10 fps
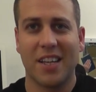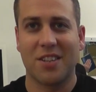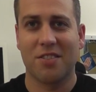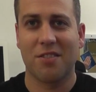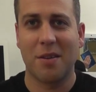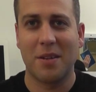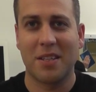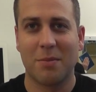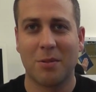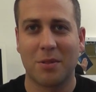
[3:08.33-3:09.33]
extremely
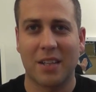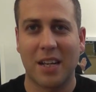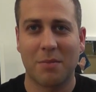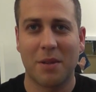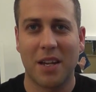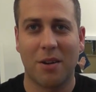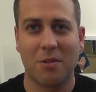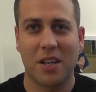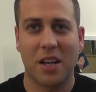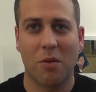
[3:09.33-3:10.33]
small so that's me
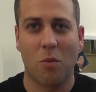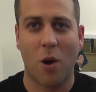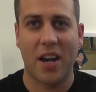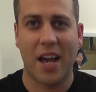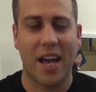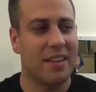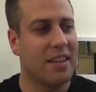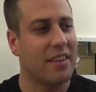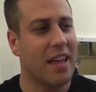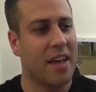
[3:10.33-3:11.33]
holding it
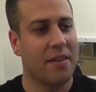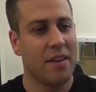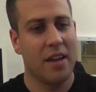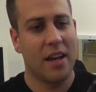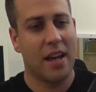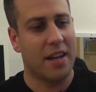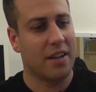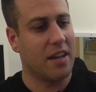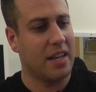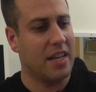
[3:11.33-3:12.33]
one-handed there and
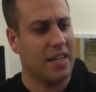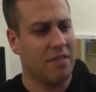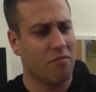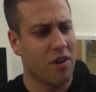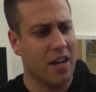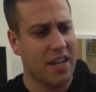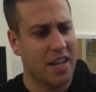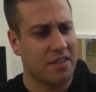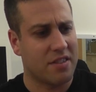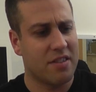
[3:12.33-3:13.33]
uh, it, it,
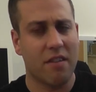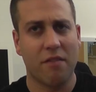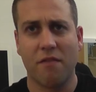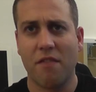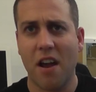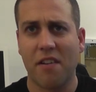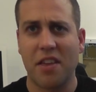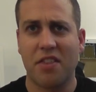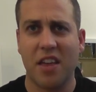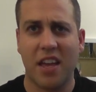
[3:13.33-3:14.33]
really is th very
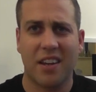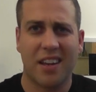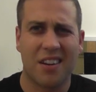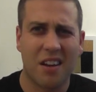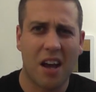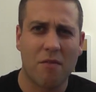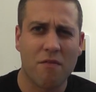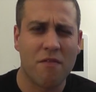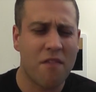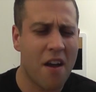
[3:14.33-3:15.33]
thin and,
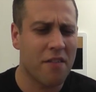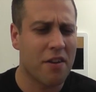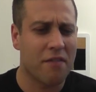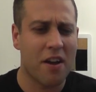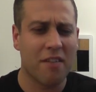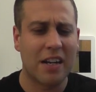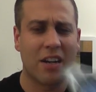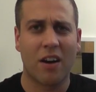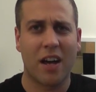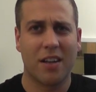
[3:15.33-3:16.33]
and very very
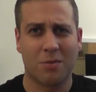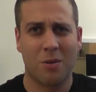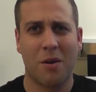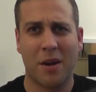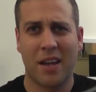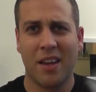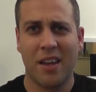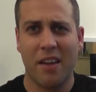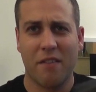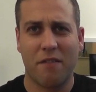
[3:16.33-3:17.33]
light as well it
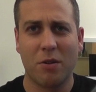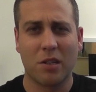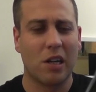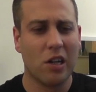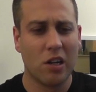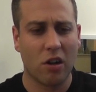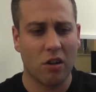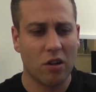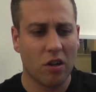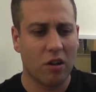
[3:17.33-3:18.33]
it feels a
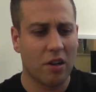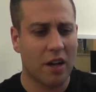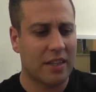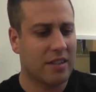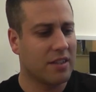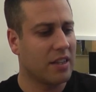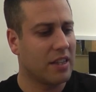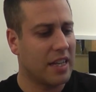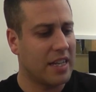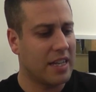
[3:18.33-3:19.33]
lot lot lighter
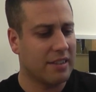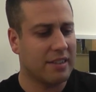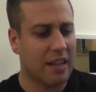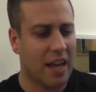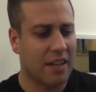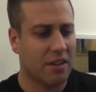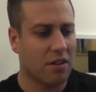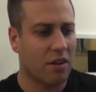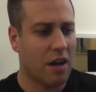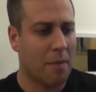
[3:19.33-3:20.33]
than the
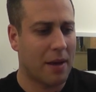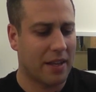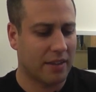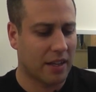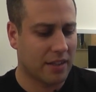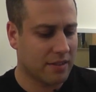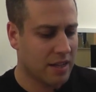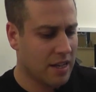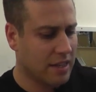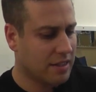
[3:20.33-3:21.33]
standard iPad does
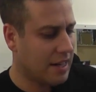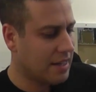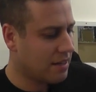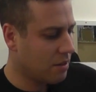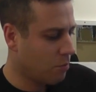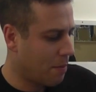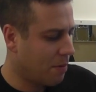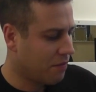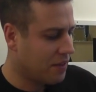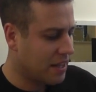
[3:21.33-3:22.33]
so let's
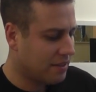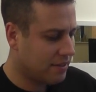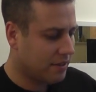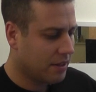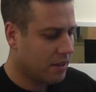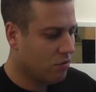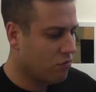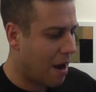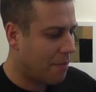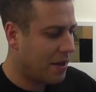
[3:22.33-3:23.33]
whip off this
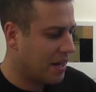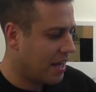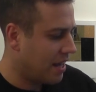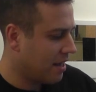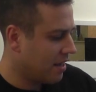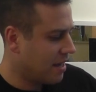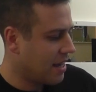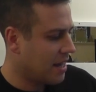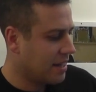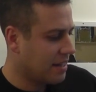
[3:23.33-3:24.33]
wrapping here
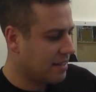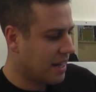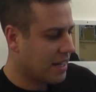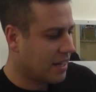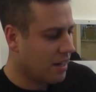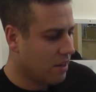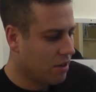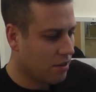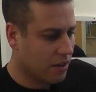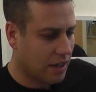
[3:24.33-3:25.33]
and take a
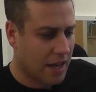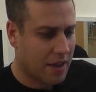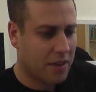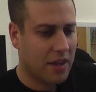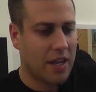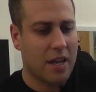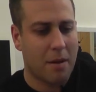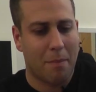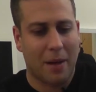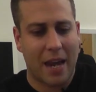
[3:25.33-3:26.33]
look at the
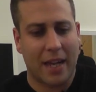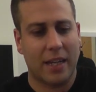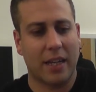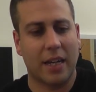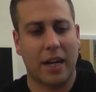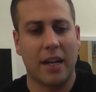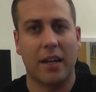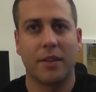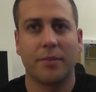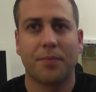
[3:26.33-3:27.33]
black
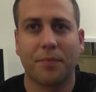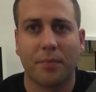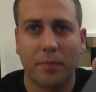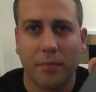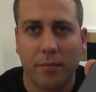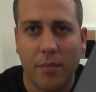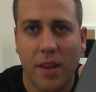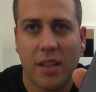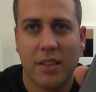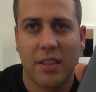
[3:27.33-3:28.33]
color
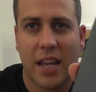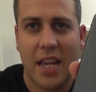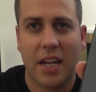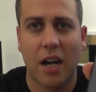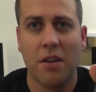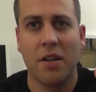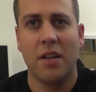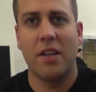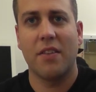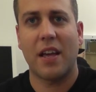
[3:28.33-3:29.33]
so there you go
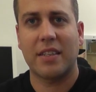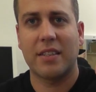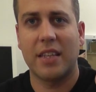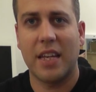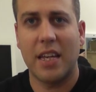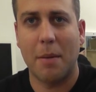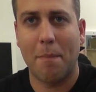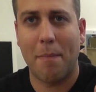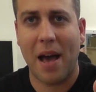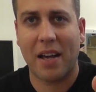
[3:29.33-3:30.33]
that's the
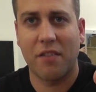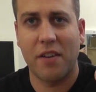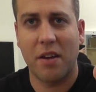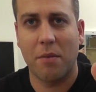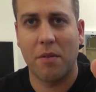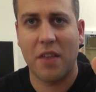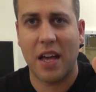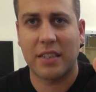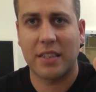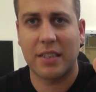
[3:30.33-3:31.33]
back of it with
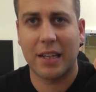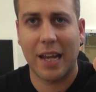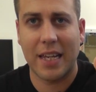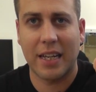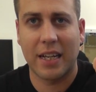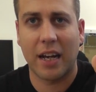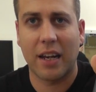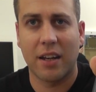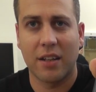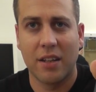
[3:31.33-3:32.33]
that slate
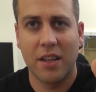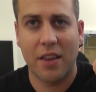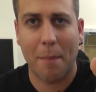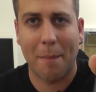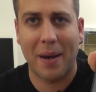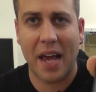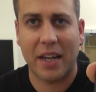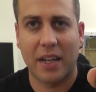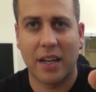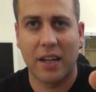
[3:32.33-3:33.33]
color, that
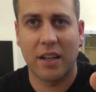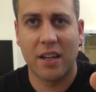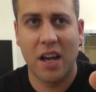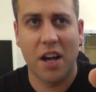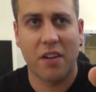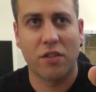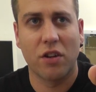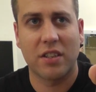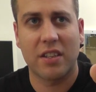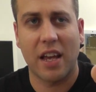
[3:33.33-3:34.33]
black color. And I've
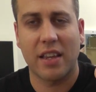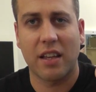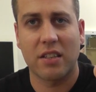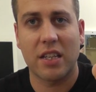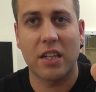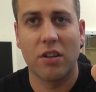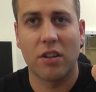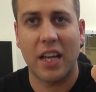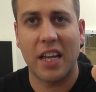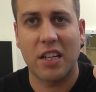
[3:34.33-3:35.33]
got to say, it does
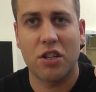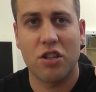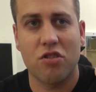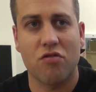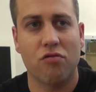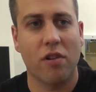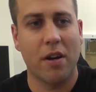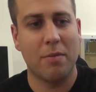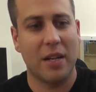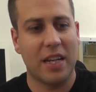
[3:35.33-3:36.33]
look
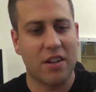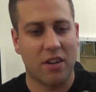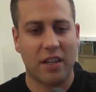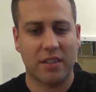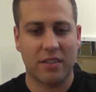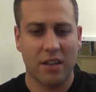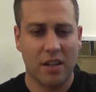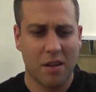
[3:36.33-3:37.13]
extremely nice.